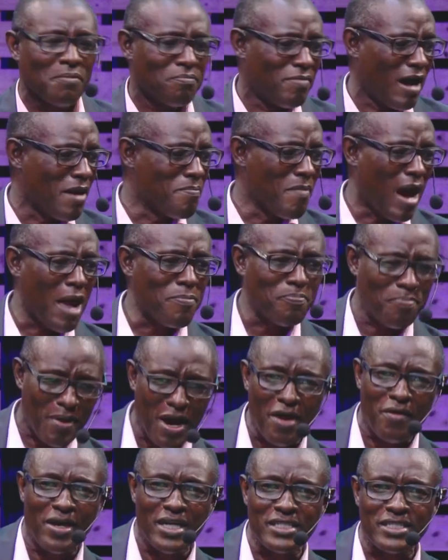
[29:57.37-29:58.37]
by my
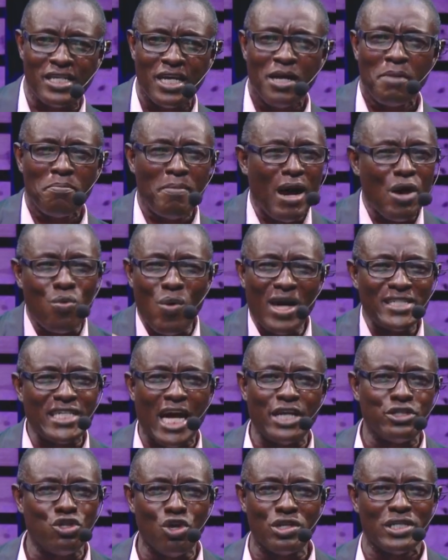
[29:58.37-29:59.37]
parent, by what
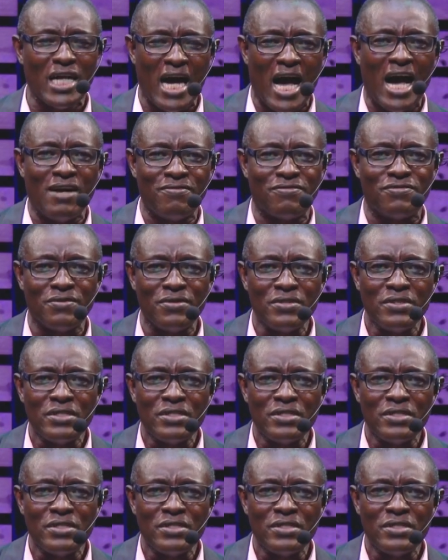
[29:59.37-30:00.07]
I don't have.